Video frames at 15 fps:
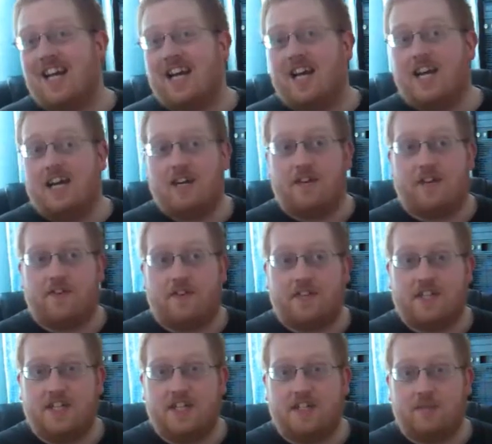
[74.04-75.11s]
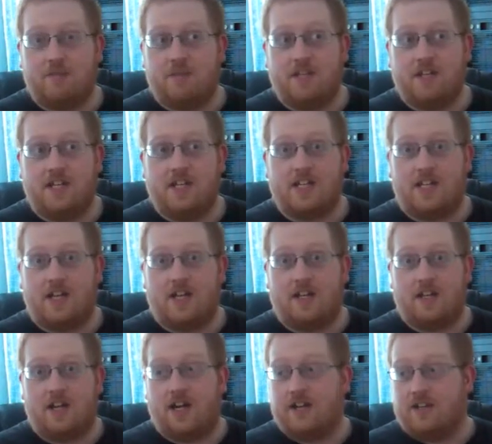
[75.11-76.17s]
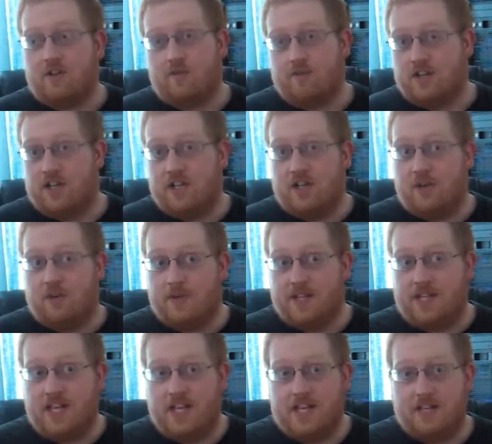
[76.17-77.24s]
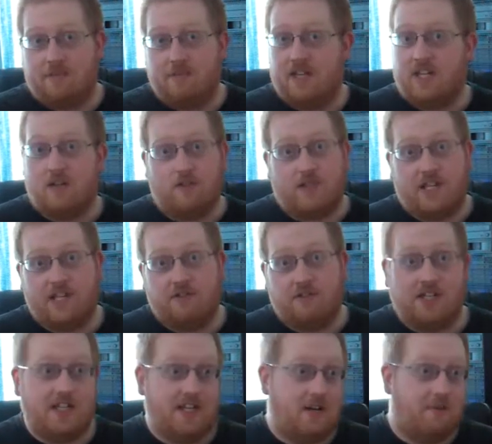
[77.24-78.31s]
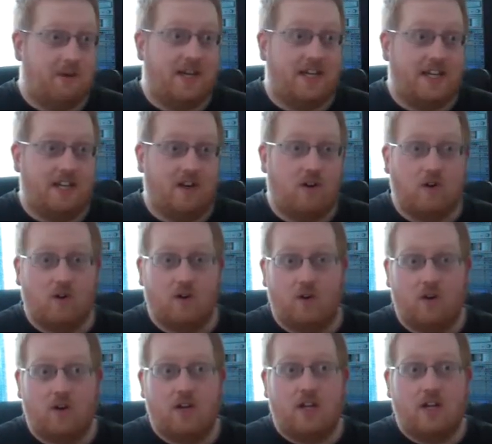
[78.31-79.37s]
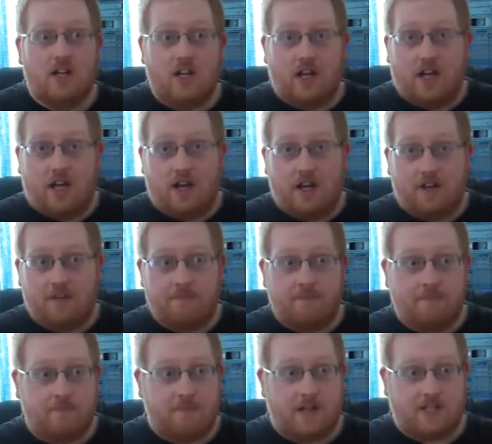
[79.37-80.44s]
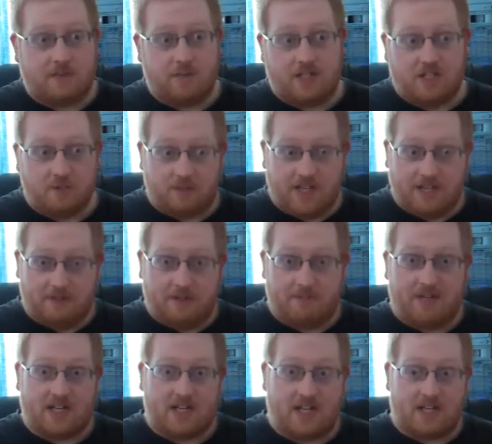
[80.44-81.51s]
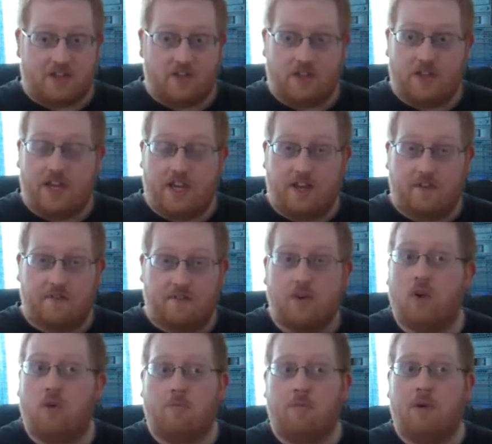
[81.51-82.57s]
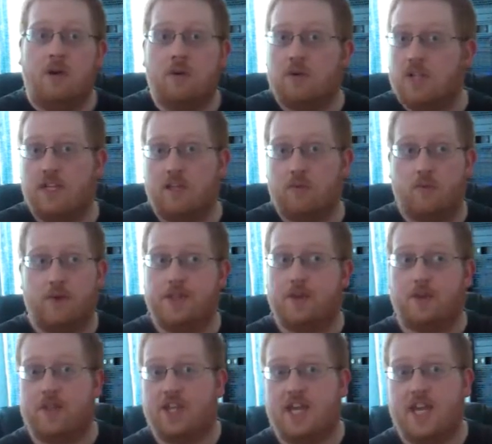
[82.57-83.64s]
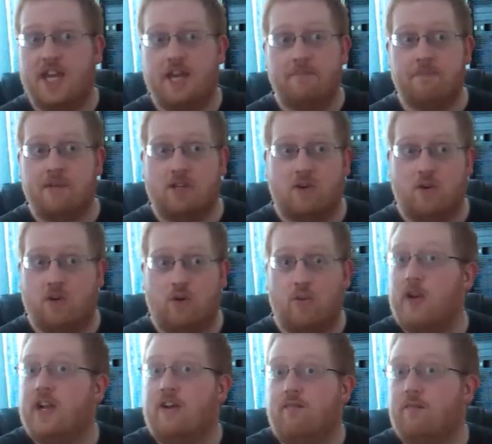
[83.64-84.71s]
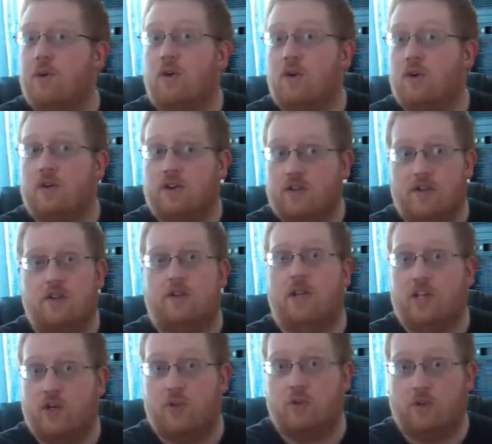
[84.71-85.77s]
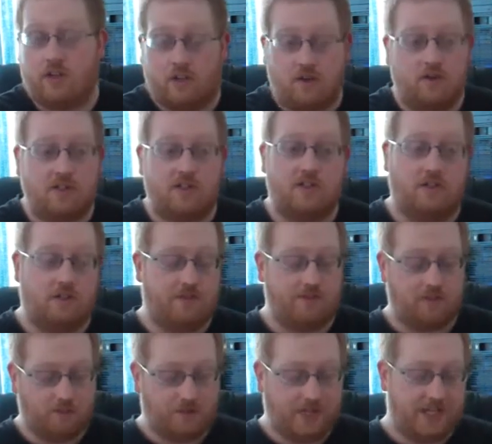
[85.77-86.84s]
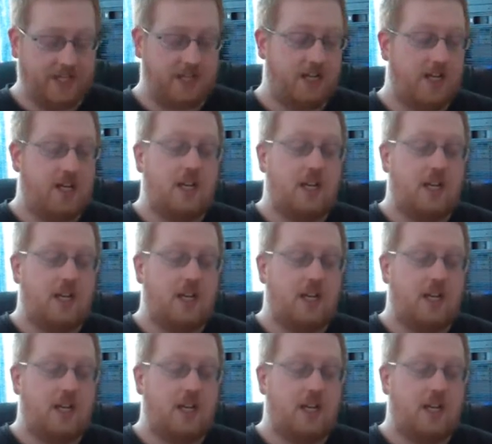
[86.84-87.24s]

If I see something, it's like I don't really know what it is, but it looks interesting, I'll buy it. Or as with some games in my collection, they have come either with other games or when I've bought an older console, they've come with it.